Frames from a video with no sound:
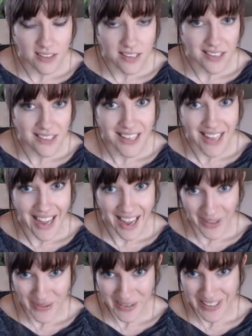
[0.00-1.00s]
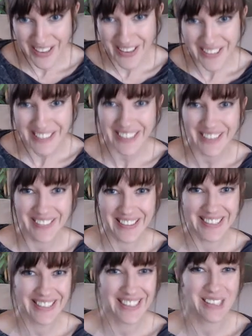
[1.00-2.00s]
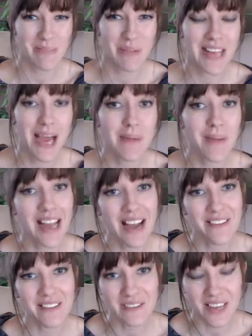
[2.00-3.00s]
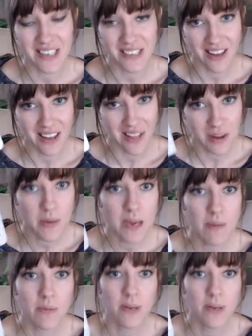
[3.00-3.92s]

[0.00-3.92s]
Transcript: and to the hell with consequences, but that might have effect on other people.